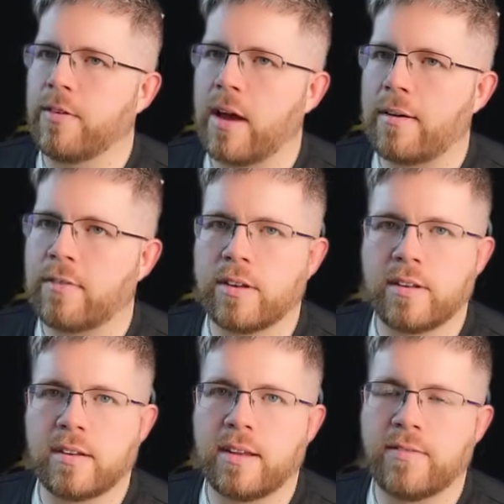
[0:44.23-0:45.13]
you
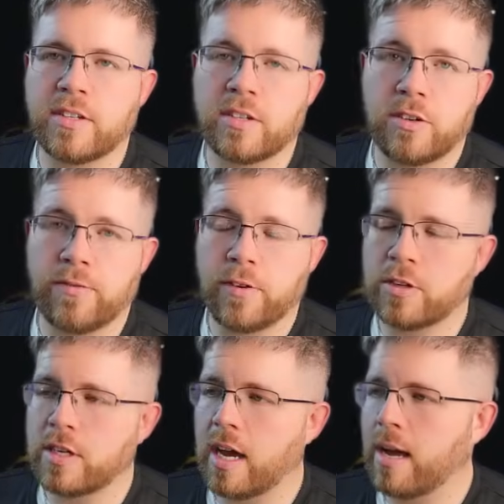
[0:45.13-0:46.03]
haven't, if this is your
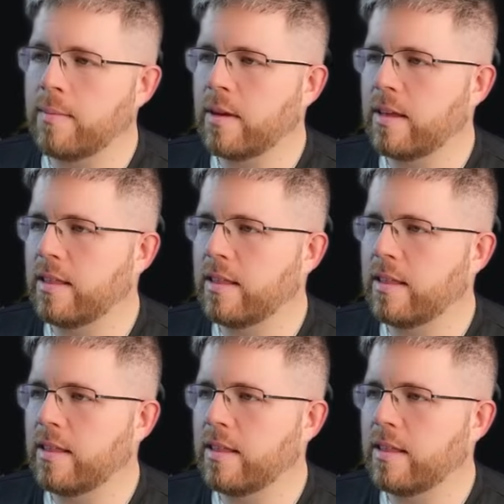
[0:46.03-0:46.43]
first time,